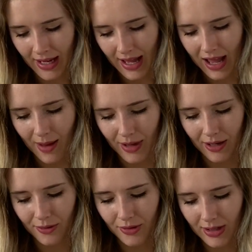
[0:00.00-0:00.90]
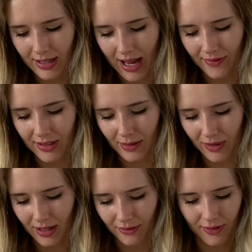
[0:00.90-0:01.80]
And I also have some
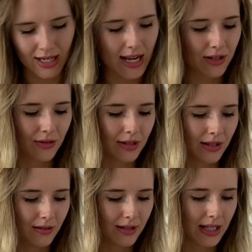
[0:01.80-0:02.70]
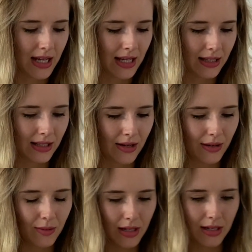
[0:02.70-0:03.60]
kind of financial security here, so I
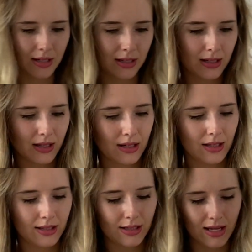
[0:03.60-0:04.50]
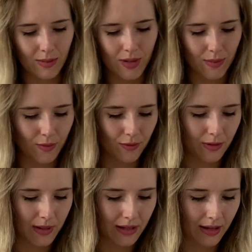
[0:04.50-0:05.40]
want to see a bit more
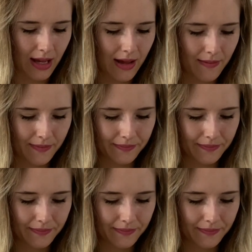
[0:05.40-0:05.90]
about that.